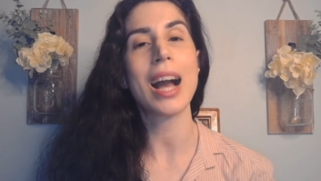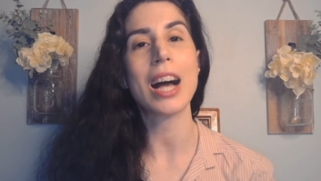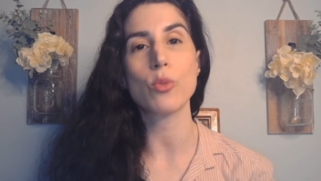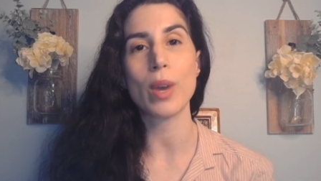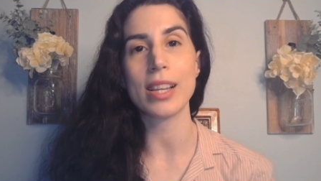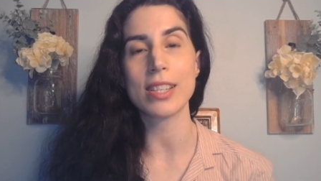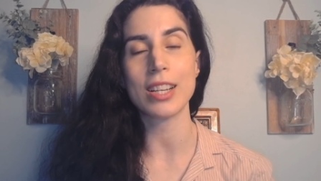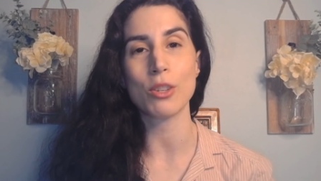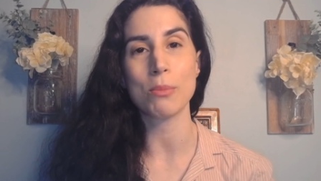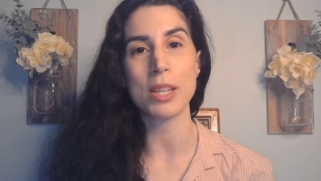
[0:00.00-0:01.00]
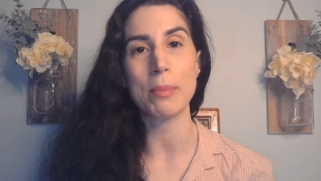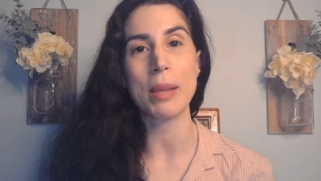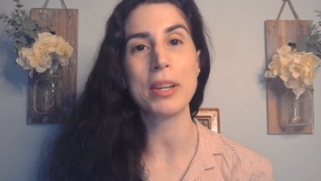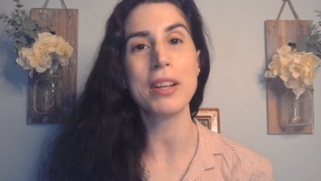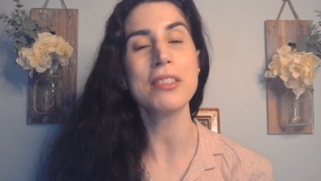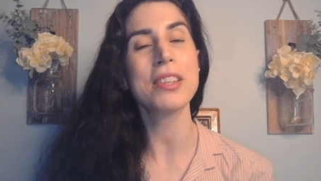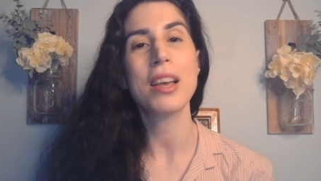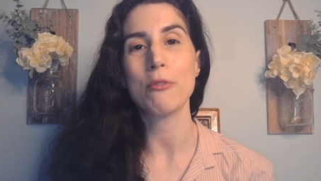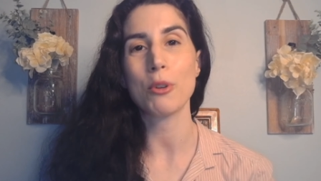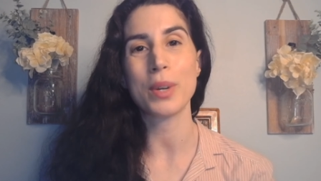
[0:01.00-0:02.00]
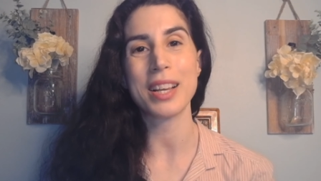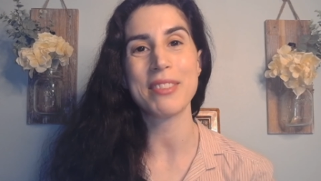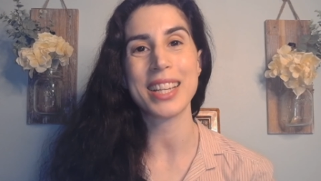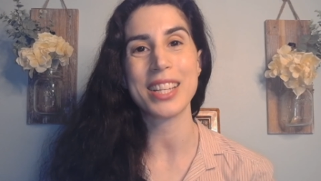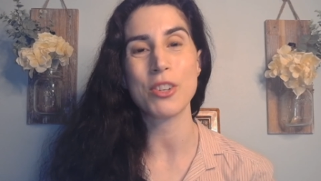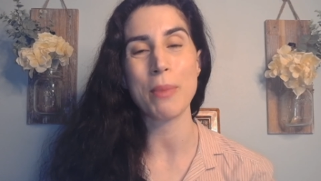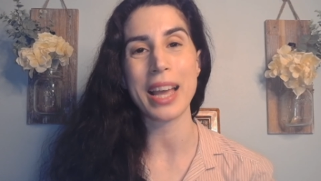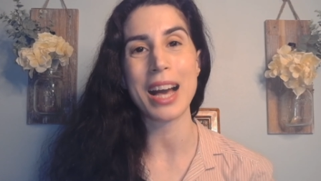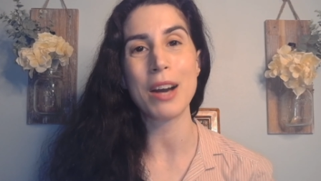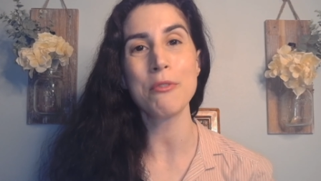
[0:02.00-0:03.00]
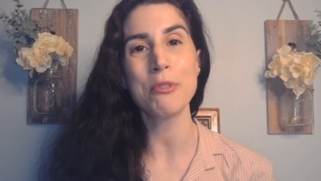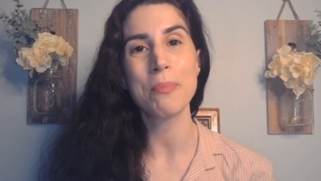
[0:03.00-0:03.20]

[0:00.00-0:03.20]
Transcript: as well as custom subliminals for whatever needs you may have.